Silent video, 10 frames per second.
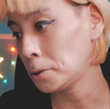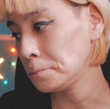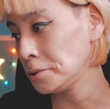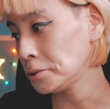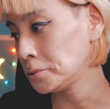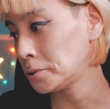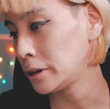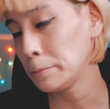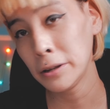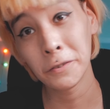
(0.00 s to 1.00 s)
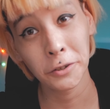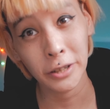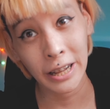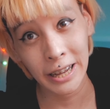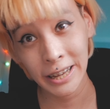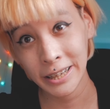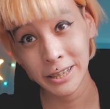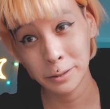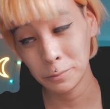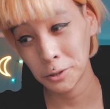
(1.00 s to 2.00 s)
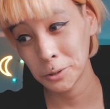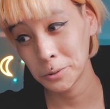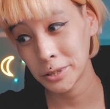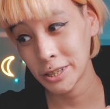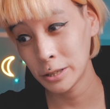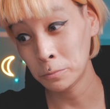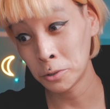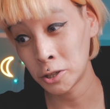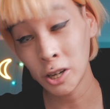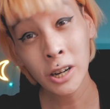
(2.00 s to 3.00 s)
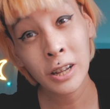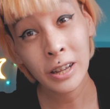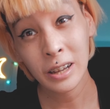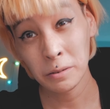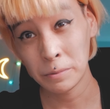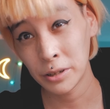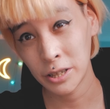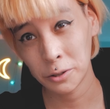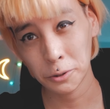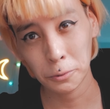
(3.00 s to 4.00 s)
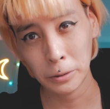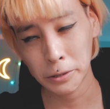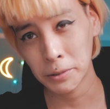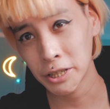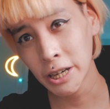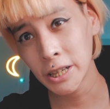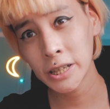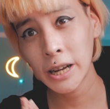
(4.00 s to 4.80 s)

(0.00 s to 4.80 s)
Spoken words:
If you like to see more, maybe subscribe to my channel.